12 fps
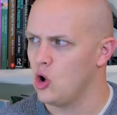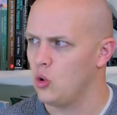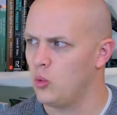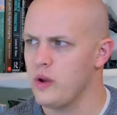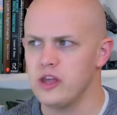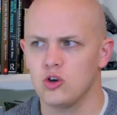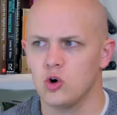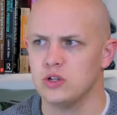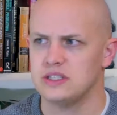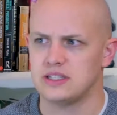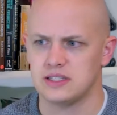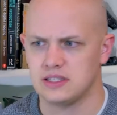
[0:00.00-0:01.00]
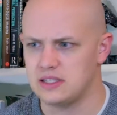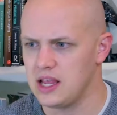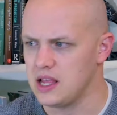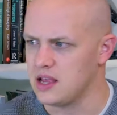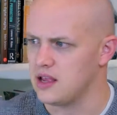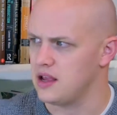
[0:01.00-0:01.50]
we could
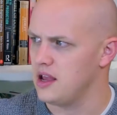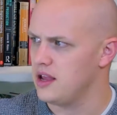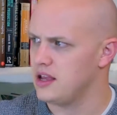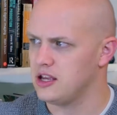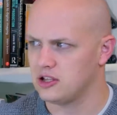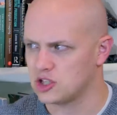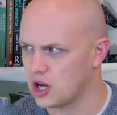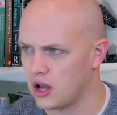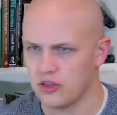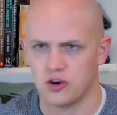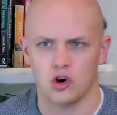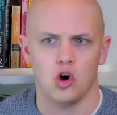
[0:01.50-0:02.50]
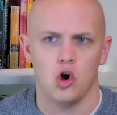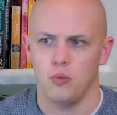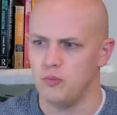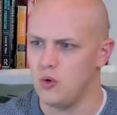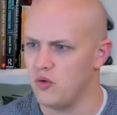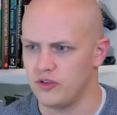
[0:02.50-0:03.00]
see each other
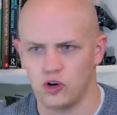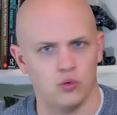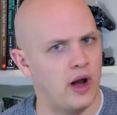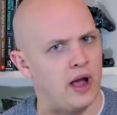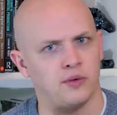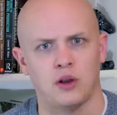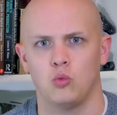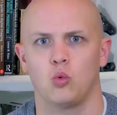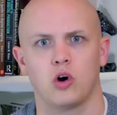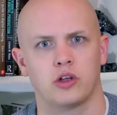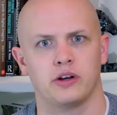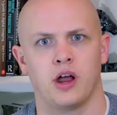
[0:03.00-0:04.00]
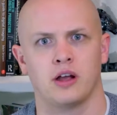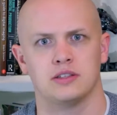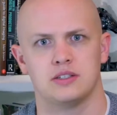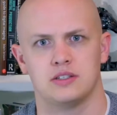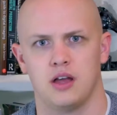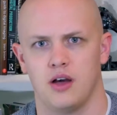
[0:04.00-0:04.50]
moving around and working on
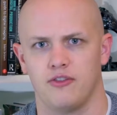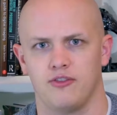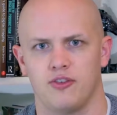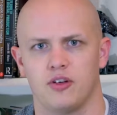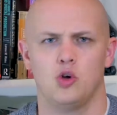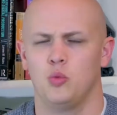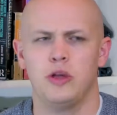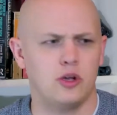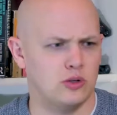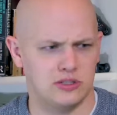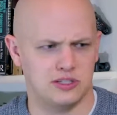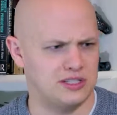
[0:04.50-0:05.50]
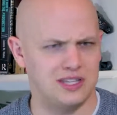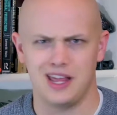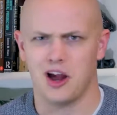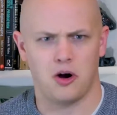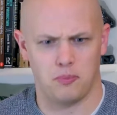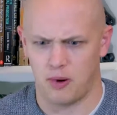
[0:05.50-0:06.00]
stuff. We could see
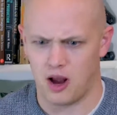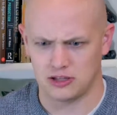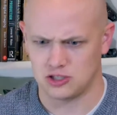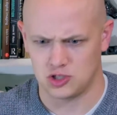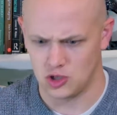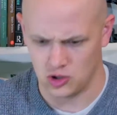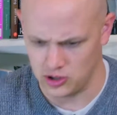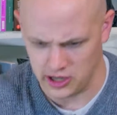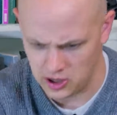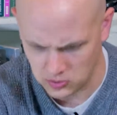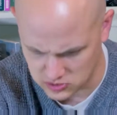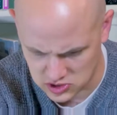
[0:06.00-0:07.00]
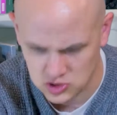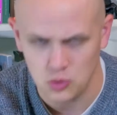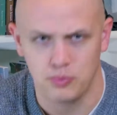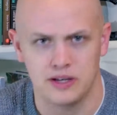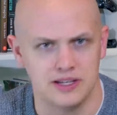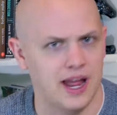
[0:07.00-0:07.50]
our posture,
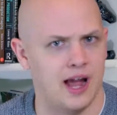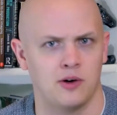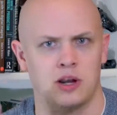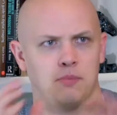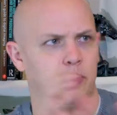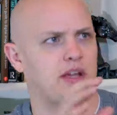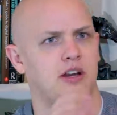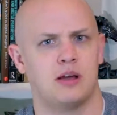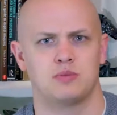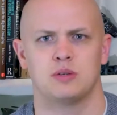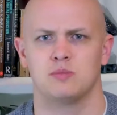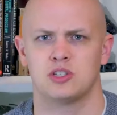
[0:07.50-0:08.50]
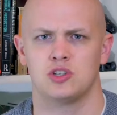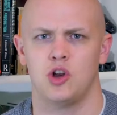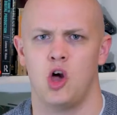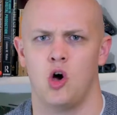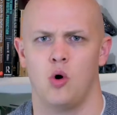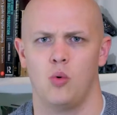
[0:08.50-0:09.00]
stooping down and picking up some
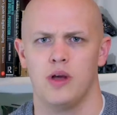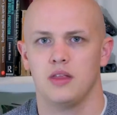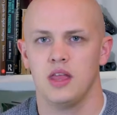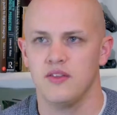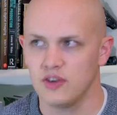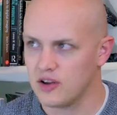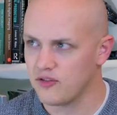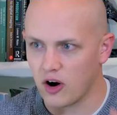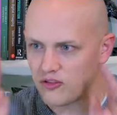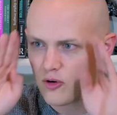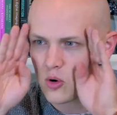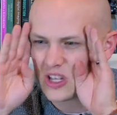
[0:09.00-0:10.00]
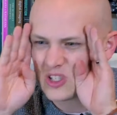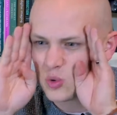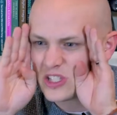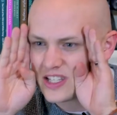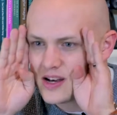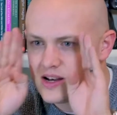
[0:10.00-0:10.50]
snow. Even if our focus
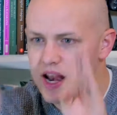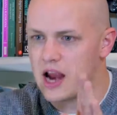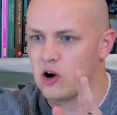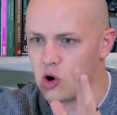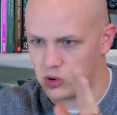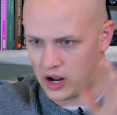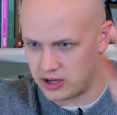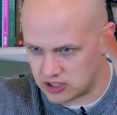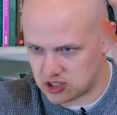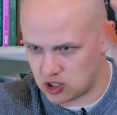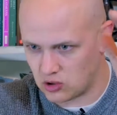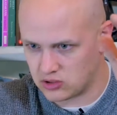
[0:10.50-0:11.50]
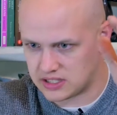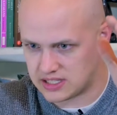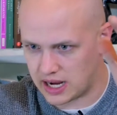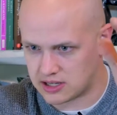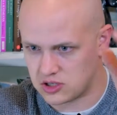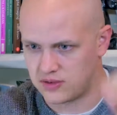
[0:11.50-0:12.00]
was narrowed on a certain
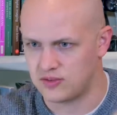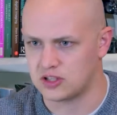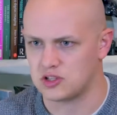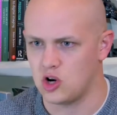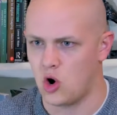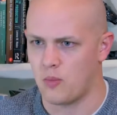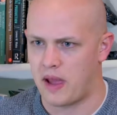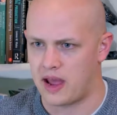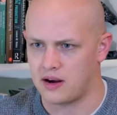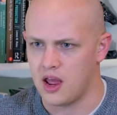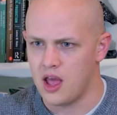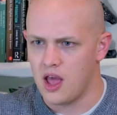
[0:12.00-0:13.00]
section of the snowman,